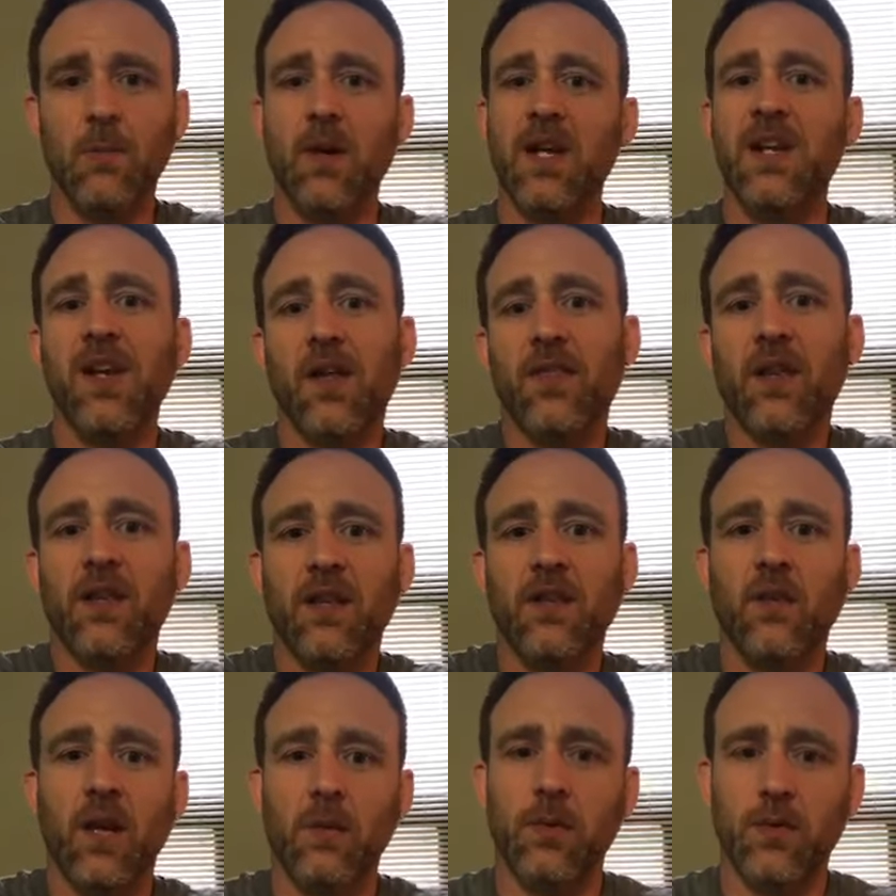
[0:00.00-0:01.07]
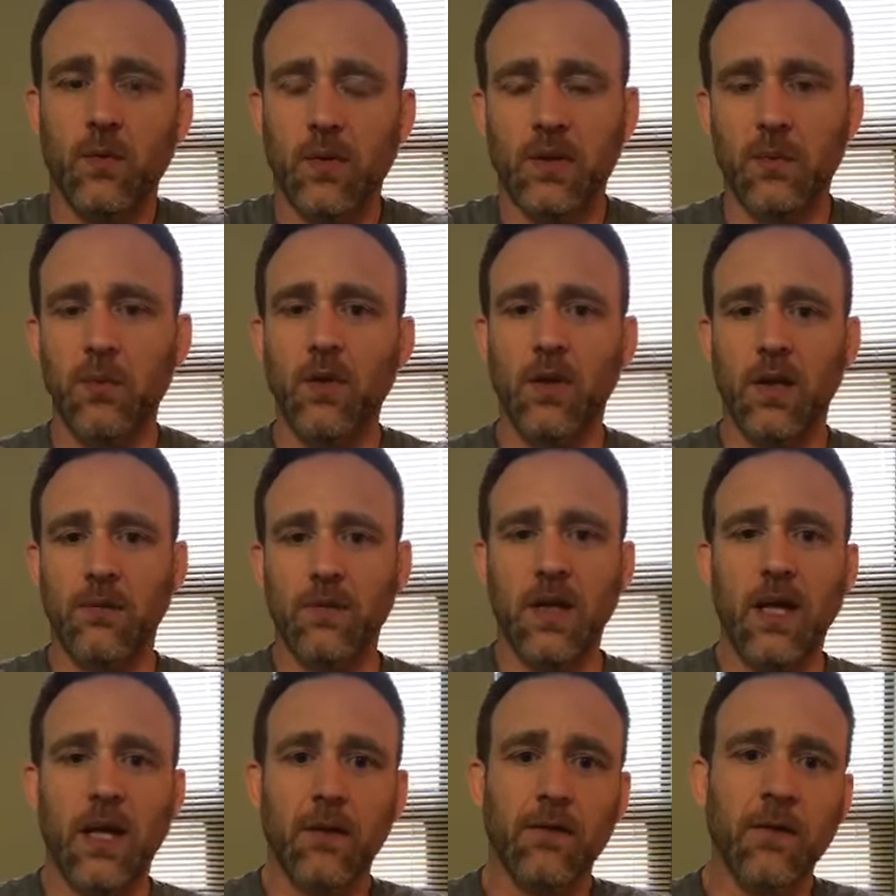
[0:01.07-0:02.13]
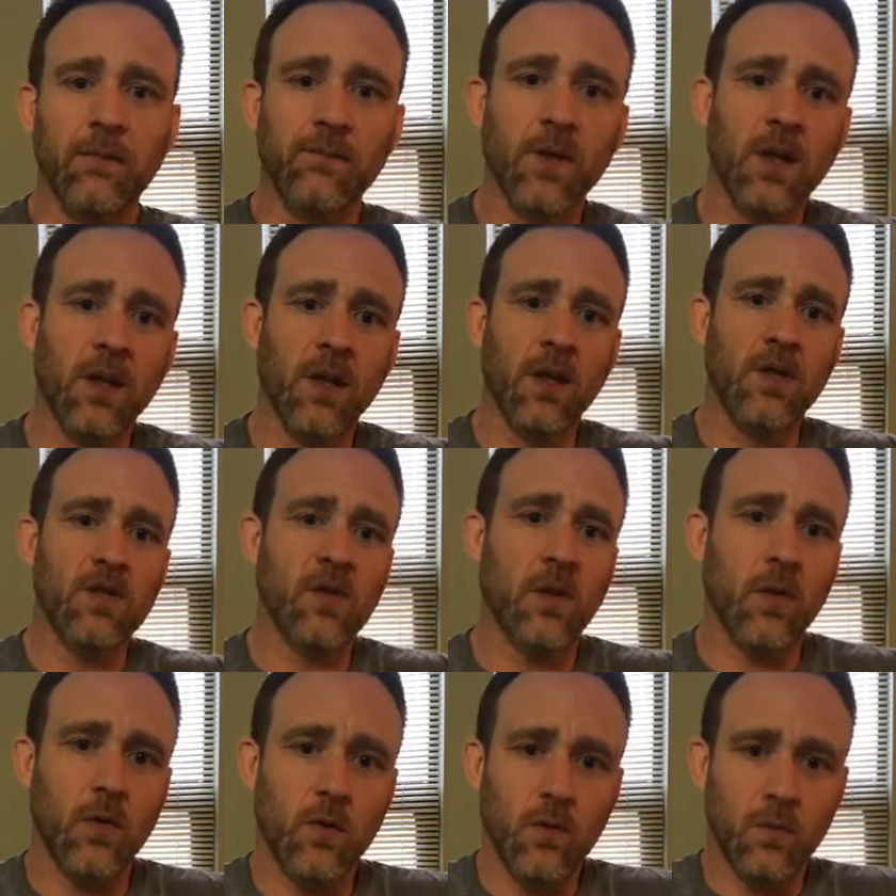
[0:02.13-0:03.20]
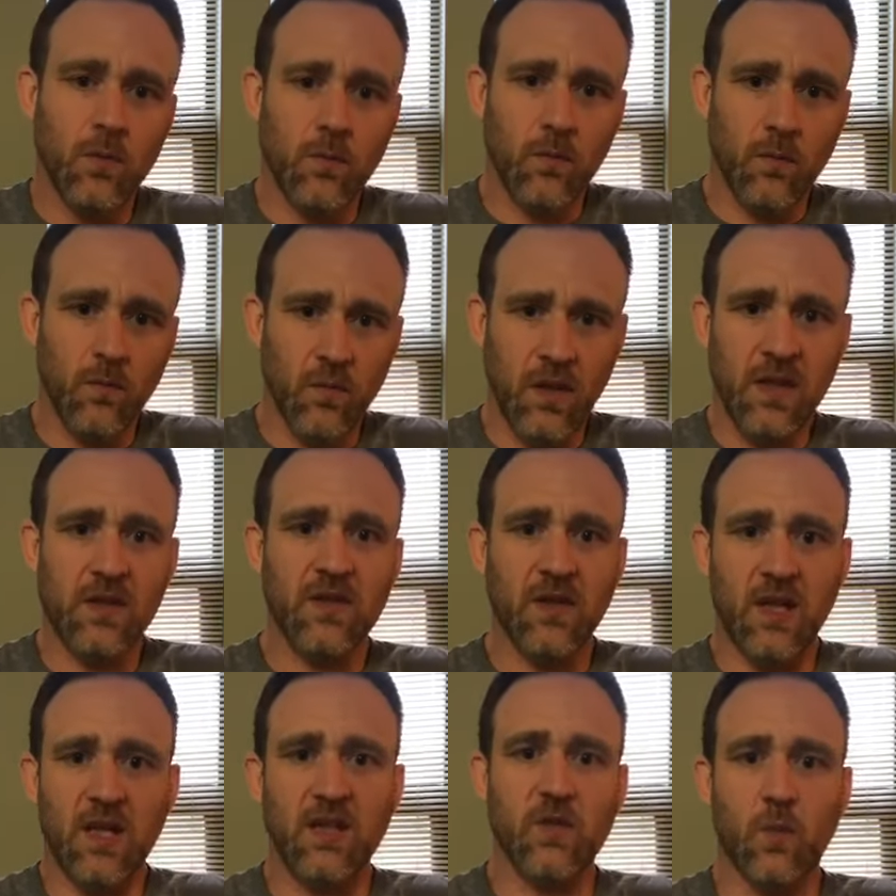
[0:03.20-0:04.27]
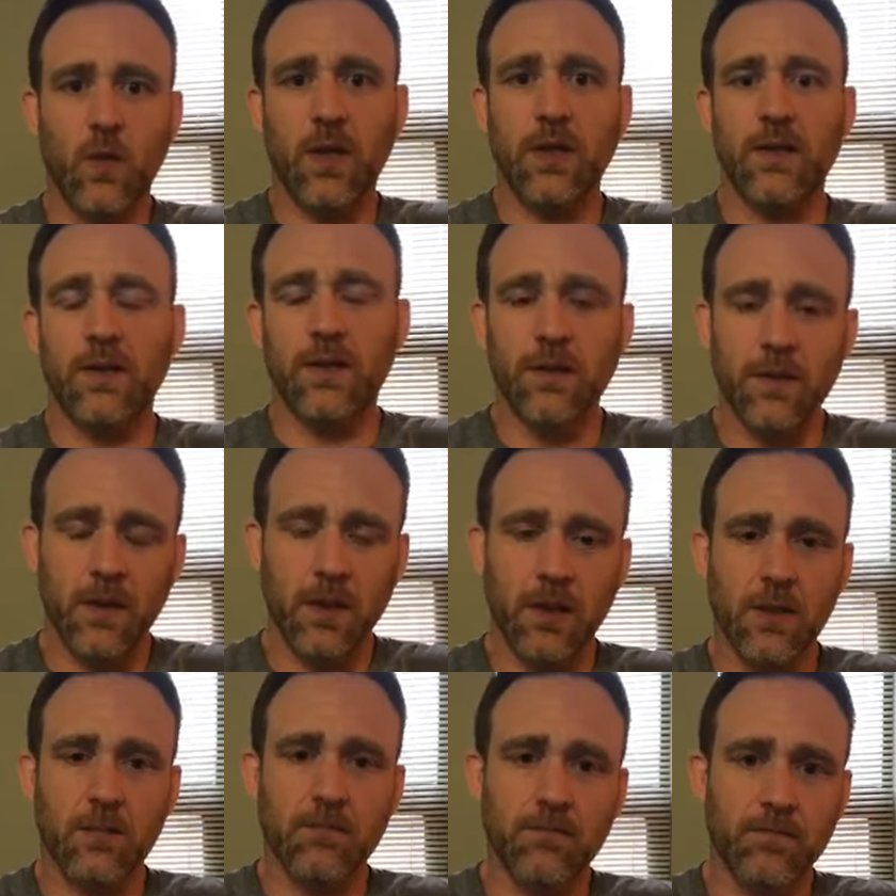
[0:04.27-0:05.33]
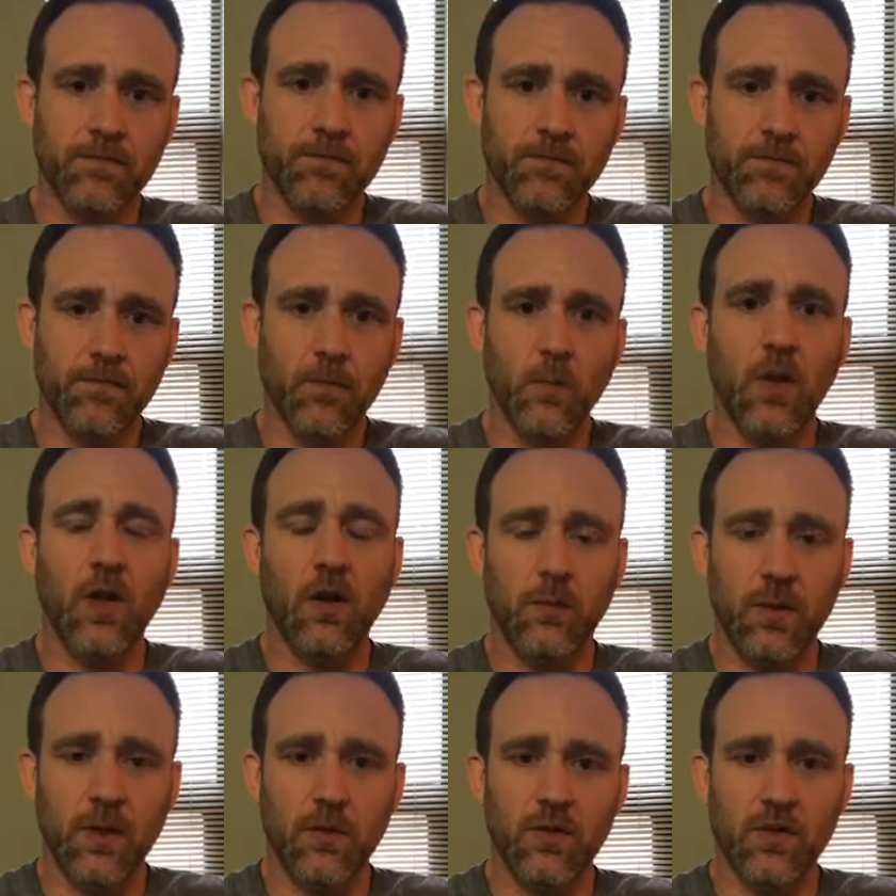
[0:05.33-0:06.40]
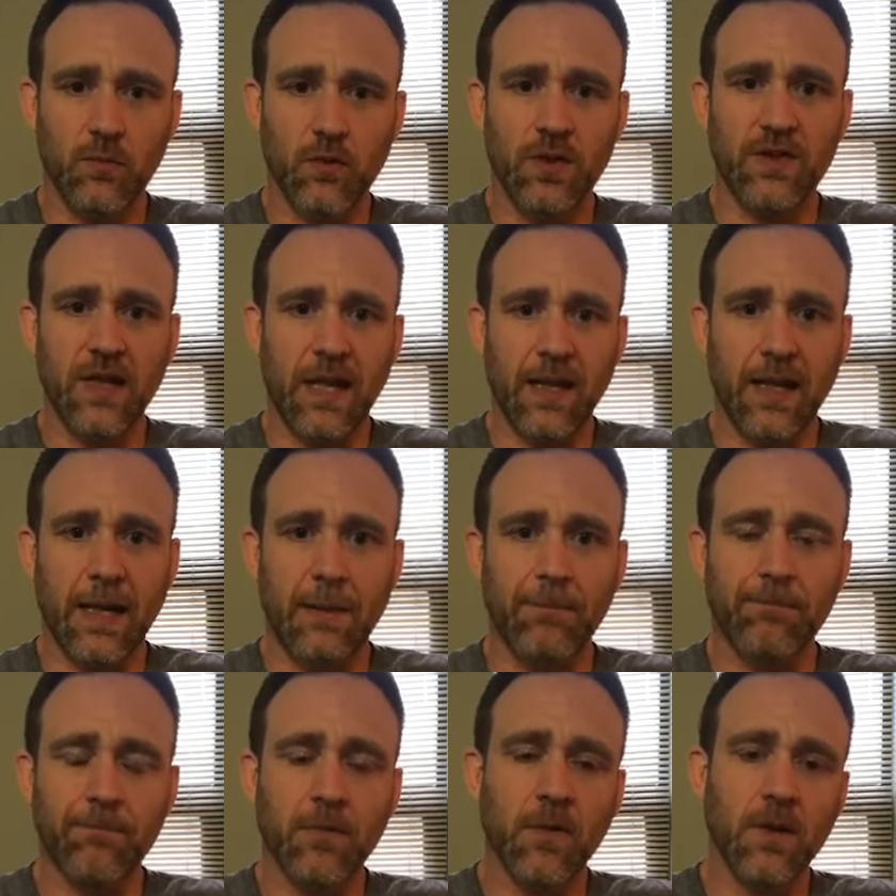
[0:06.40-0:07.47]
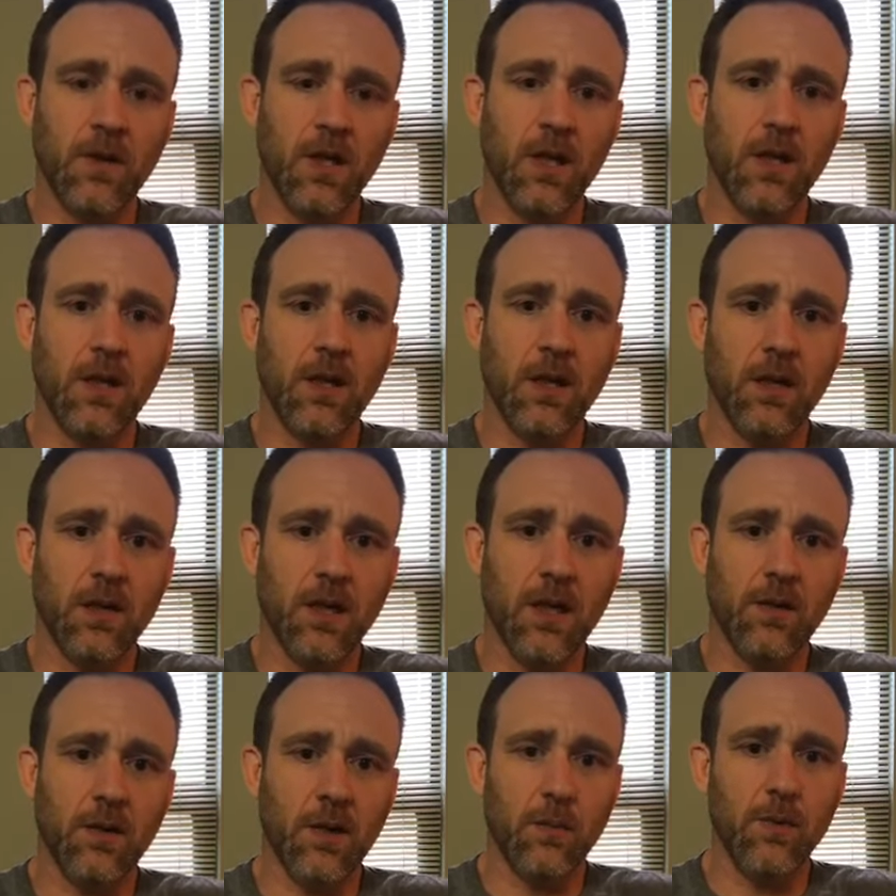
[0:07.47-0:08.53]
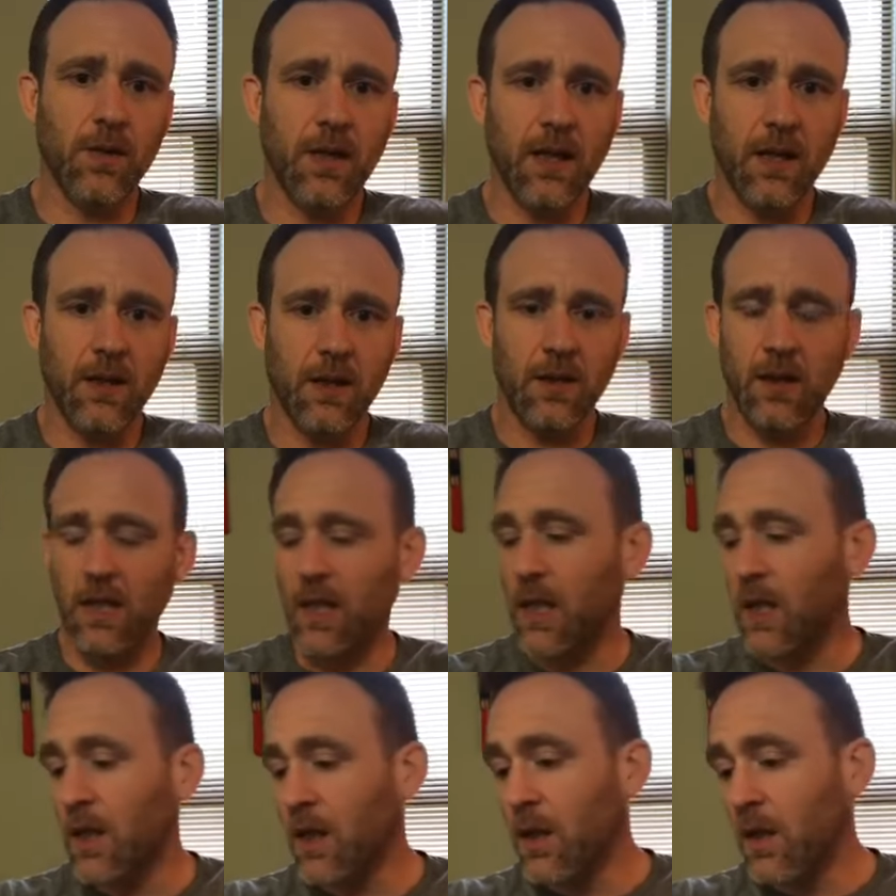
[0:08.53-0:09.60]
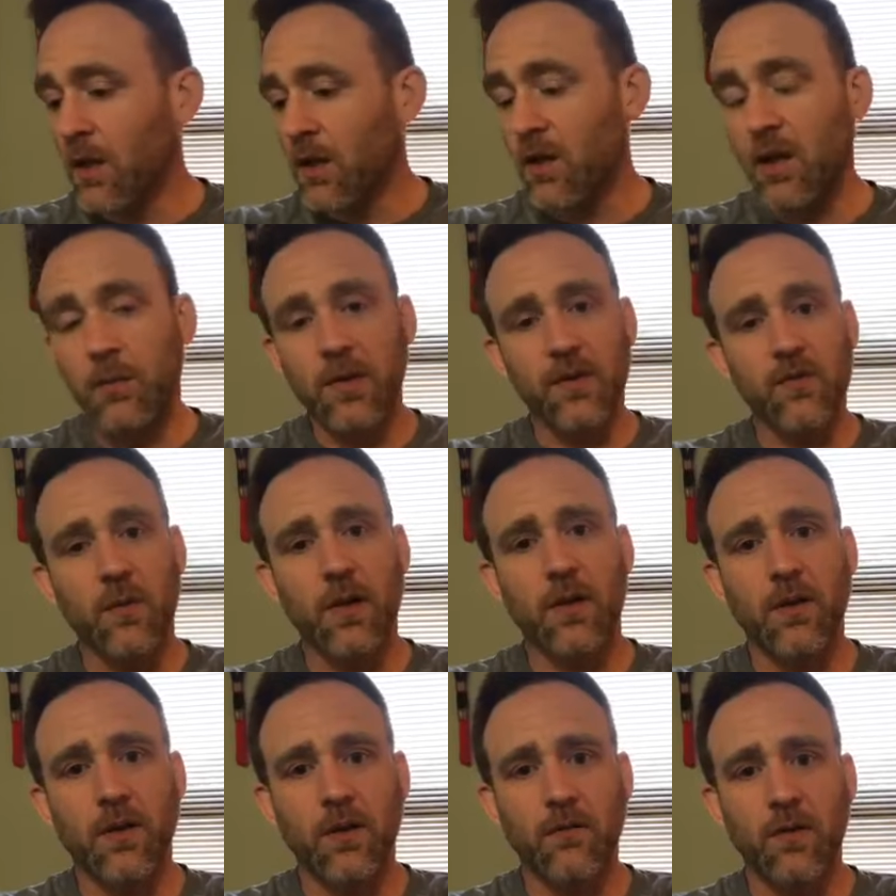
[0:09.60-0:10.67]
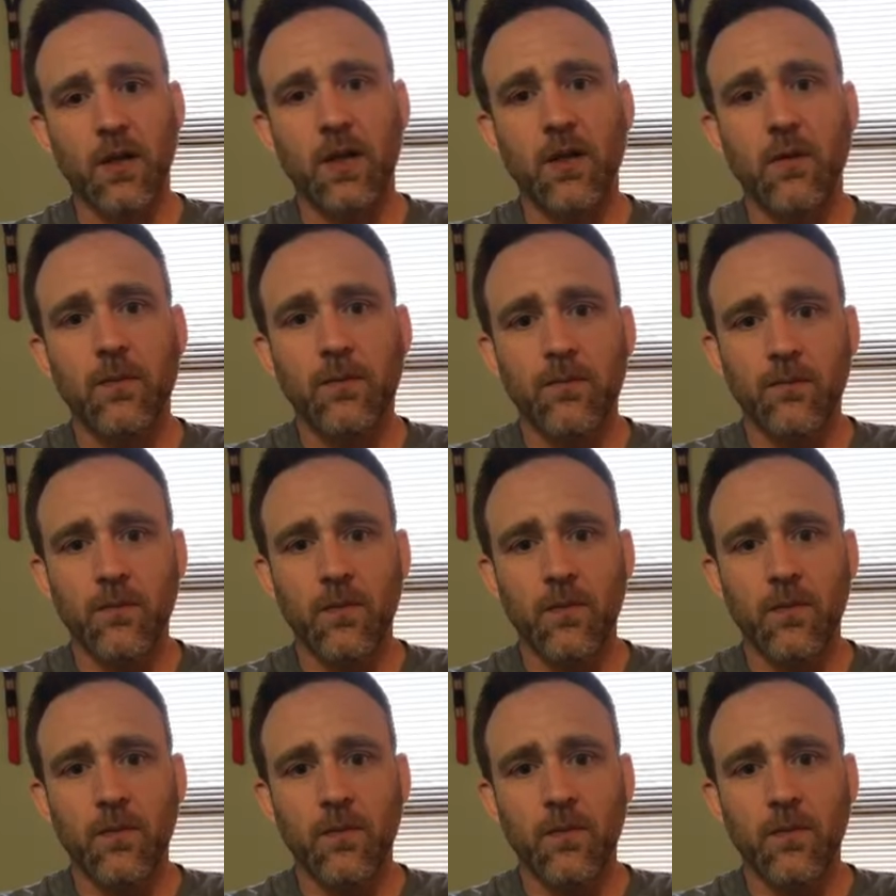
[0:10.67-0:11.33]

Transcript: but nothing that they're able to really pull off live. So this is what will help you to bridge that gap. And again, I'm going to put that in the comments right under the video.